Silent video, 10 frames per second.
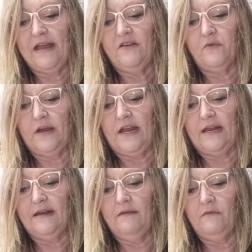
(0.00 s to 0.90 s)
my
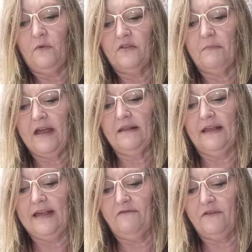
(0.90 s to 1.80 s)
green with my
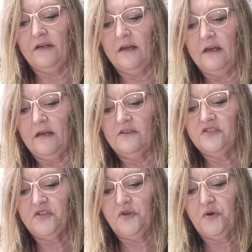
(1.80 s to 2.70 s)
leaf
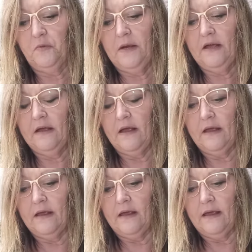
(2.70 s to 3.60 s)
tube,
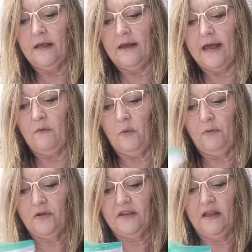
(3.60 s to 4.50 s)
and I will
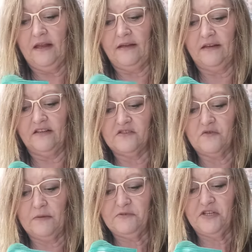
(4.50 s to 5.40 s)
put in the
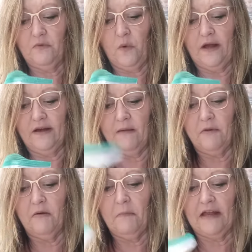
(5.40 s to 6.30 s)
description what
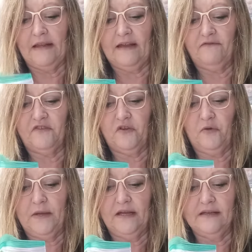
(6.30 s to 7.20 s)
number my leaf
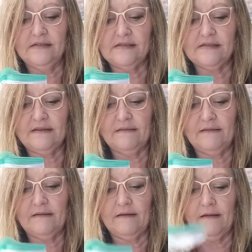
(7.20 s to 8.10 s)
tube is.
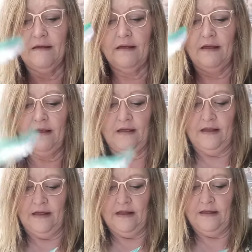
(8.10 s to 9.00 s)

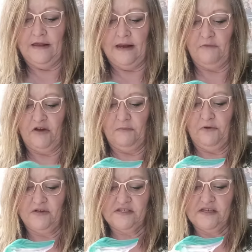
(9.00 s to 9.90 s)
And I'm going to
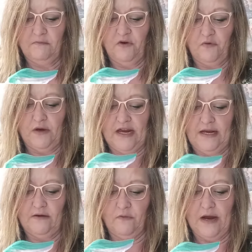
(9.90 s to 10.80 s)
put some
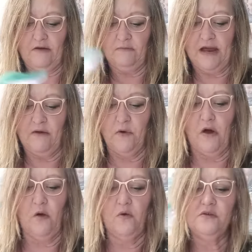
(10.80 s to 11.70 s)
green around my
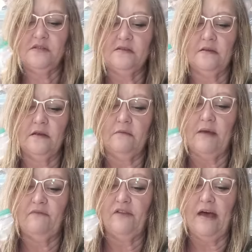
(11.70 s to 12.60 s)
rose and
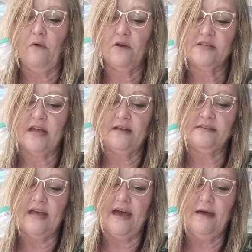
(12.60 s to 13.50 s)
my flowers on
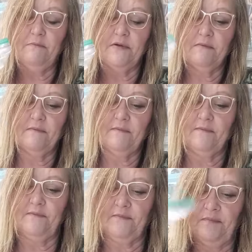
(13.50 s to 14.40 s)
top.
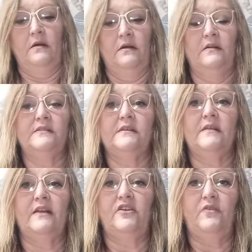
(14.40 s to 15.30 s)
So
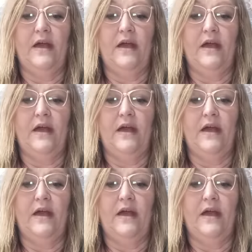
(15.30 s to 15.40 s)
then you